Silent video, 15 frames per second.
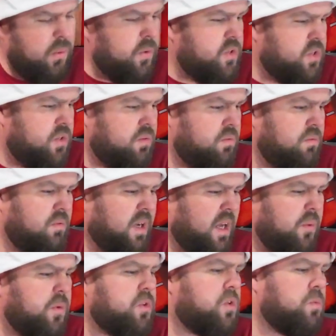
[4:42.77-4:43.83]
I kind
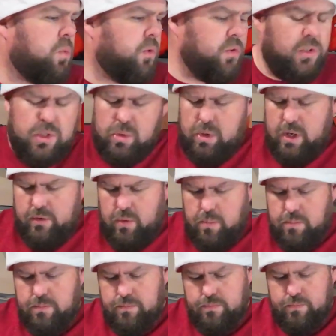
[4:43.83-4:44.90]
of wish there's more than just 3 of
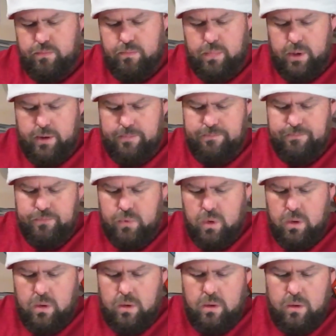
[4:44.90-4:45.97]
them, but
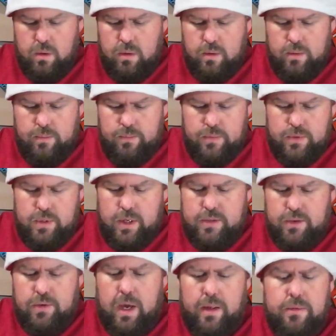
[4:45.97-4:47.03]
it's nice
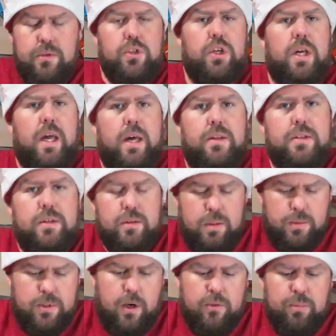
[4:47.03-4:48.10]
they've got jig heads and some
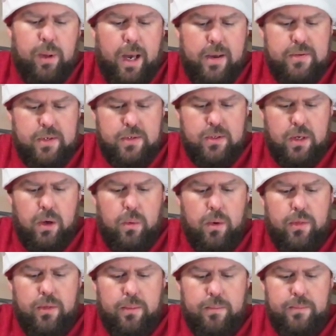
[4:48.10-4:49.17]
soft plastics to go
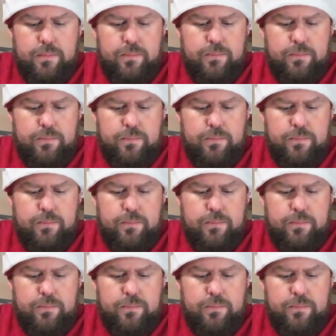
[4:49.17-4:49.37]
with them.